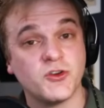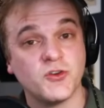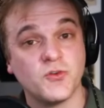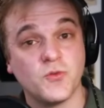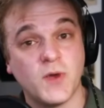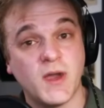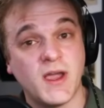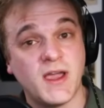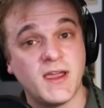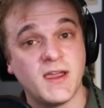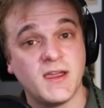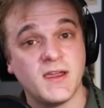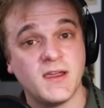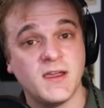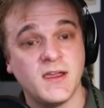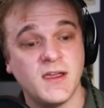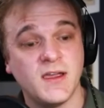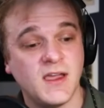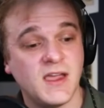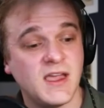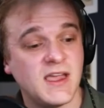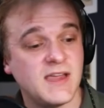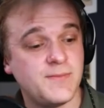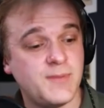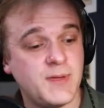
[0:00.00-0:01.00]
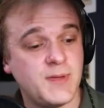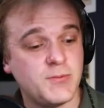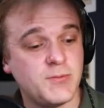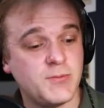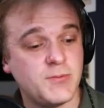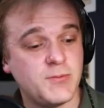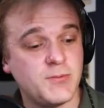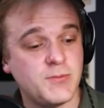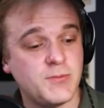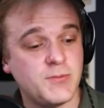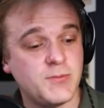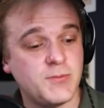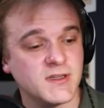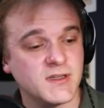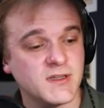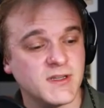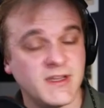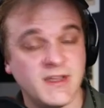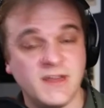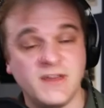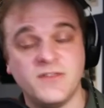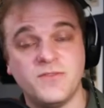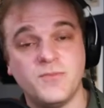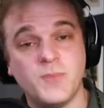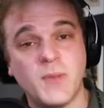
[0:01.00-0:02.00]
way, if people are going to
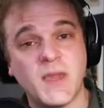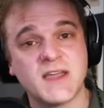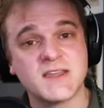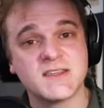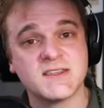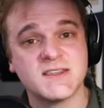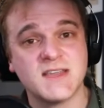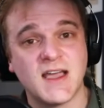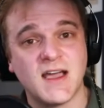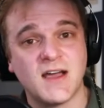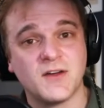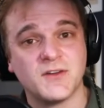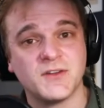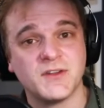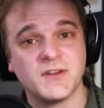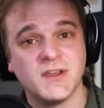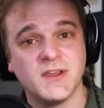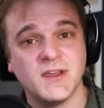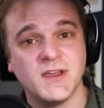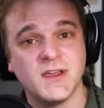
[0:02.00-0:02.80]
leave mechs out